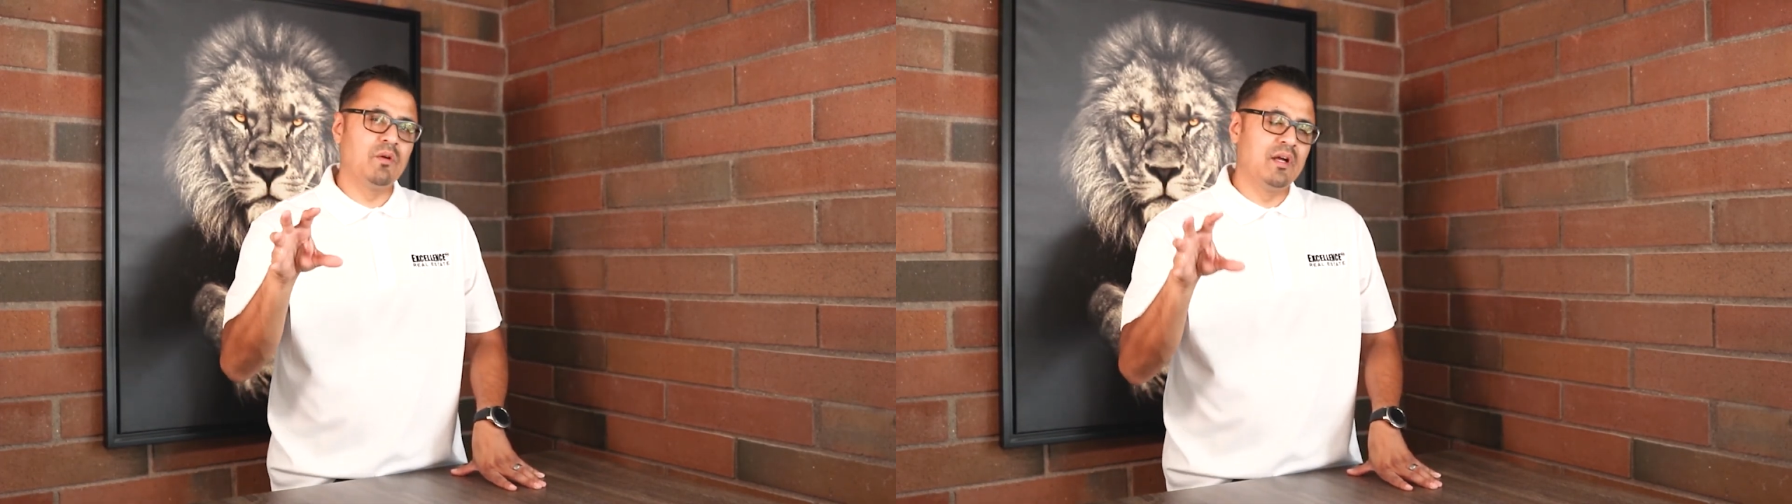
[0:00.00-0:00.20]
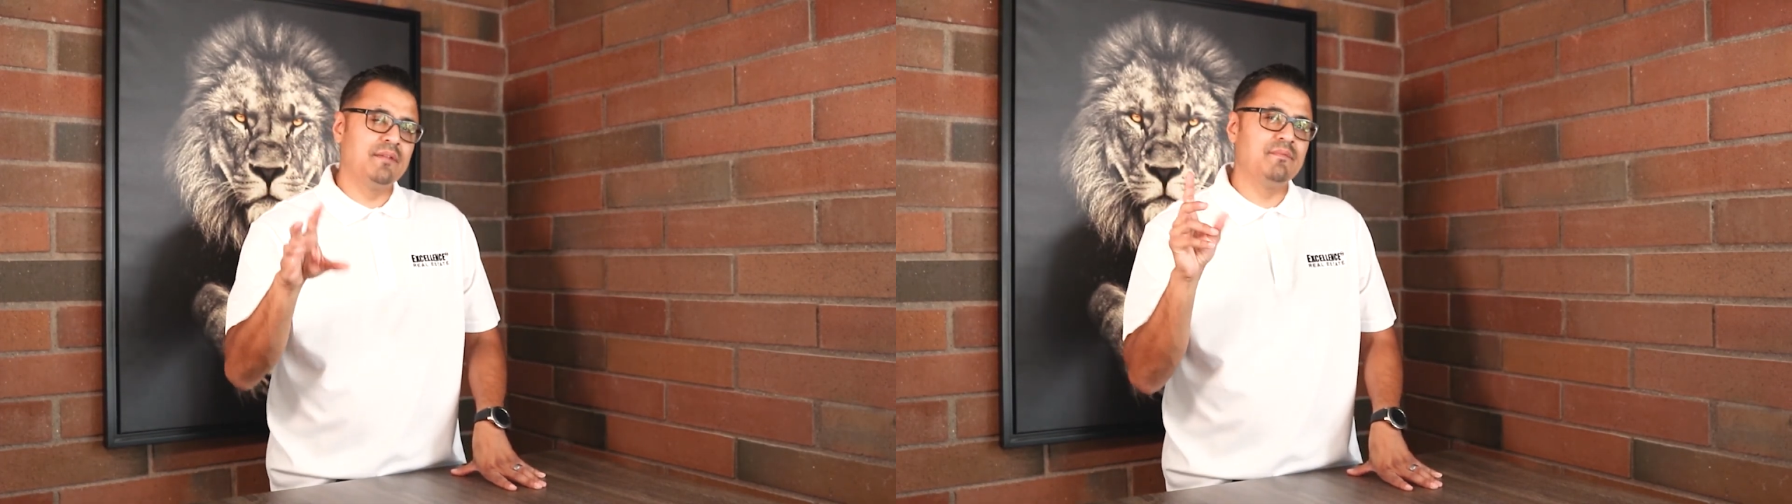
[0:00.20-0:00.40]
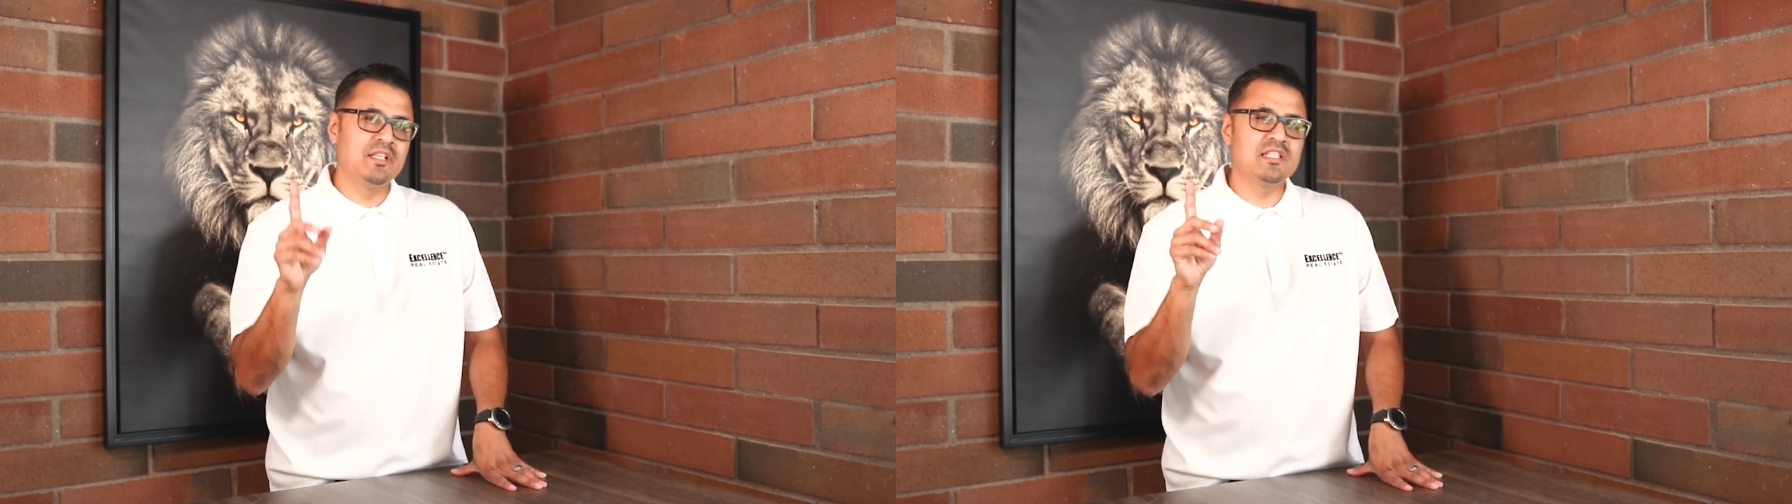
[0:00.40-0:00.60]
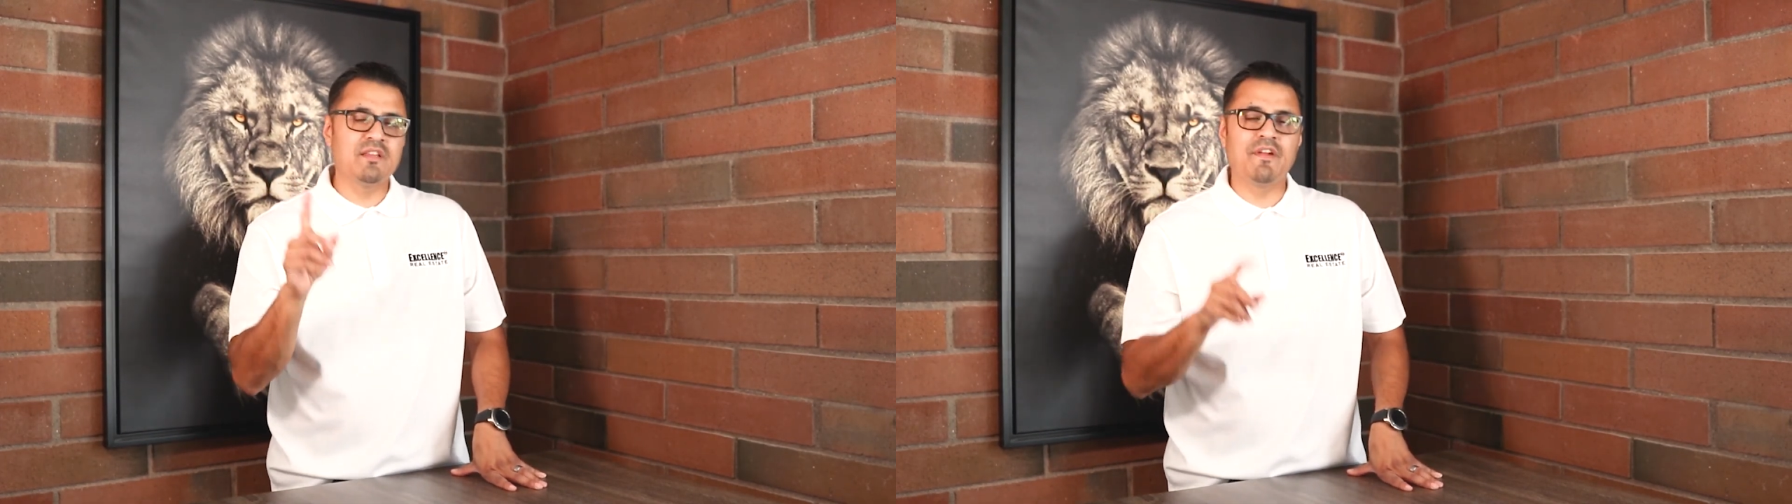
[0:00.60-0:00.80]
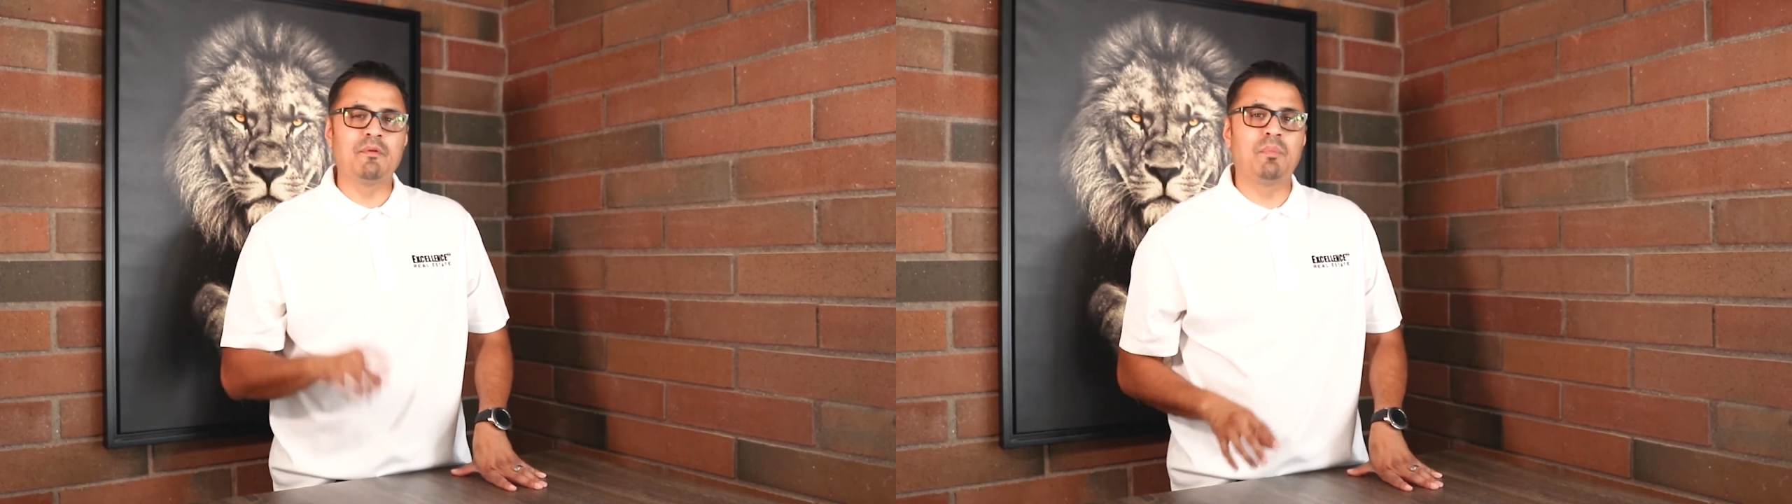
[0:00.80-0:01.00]
know what? This is
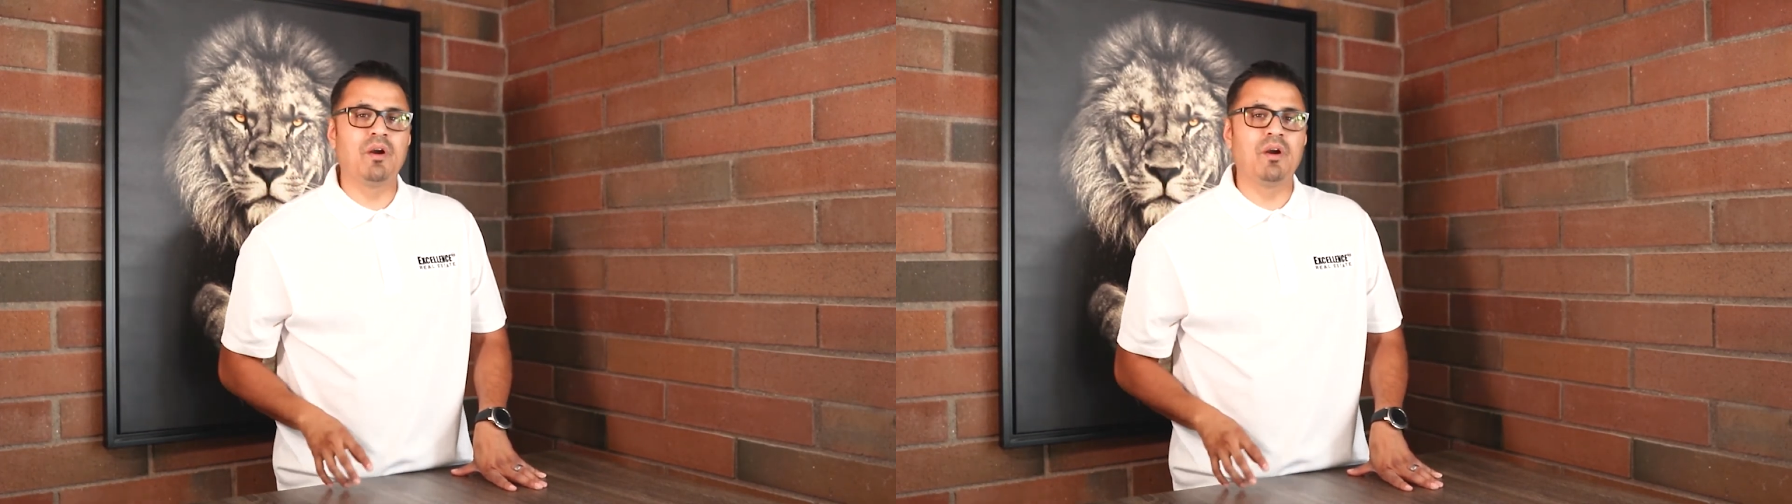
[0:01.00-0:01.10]
the favorite